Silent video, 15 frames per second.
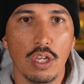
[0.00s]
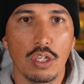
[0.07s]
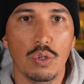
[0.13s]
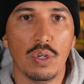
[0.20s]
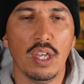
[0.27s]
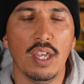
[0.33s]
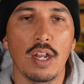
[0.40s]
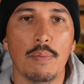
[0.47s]
You
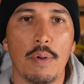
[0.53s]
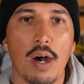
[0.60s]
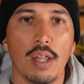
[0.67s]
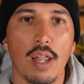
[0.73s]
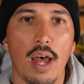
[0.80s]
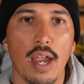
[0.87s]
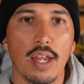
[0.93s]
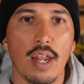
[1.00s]
can get them
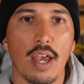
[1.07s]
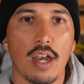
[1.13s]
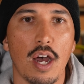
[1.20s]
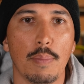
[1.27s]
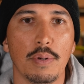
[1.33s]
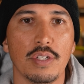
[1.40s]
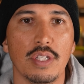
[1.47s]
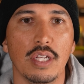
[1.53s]
online at
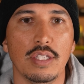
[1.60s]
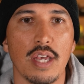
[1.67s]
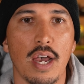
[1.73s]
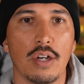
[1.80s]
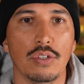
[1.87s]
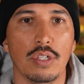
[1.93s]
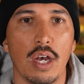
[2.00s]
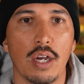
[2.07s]

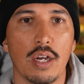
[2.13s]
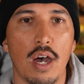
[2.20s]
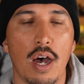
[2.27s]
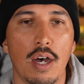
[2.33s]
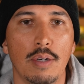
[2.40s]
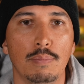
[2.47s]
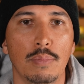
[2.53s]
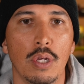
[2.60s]

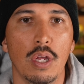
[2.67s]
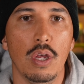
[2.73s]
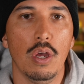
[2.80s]
copperstatetackle.com,